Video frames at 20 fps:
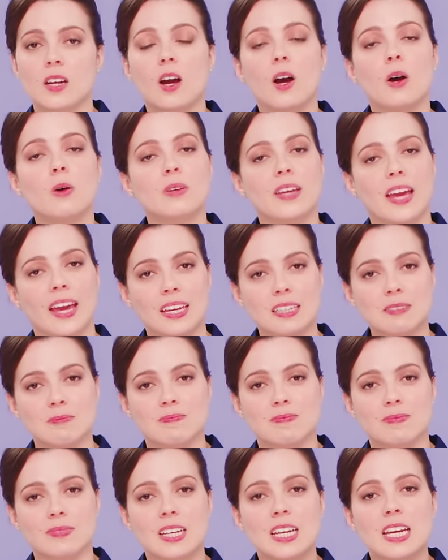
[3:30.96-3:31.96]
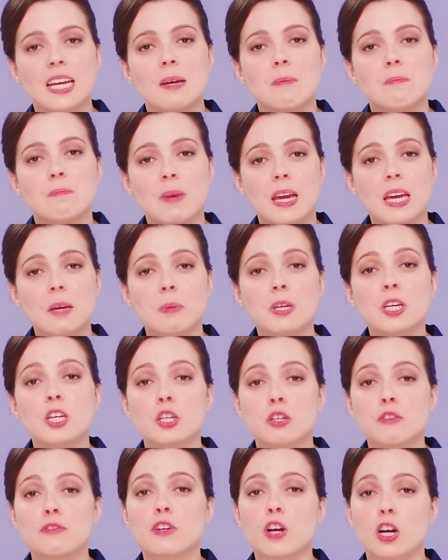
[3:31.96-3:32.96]
Okay, maybe
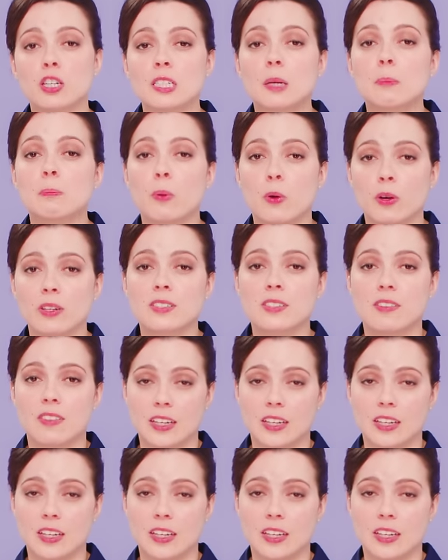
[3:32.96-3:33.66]
you've got a point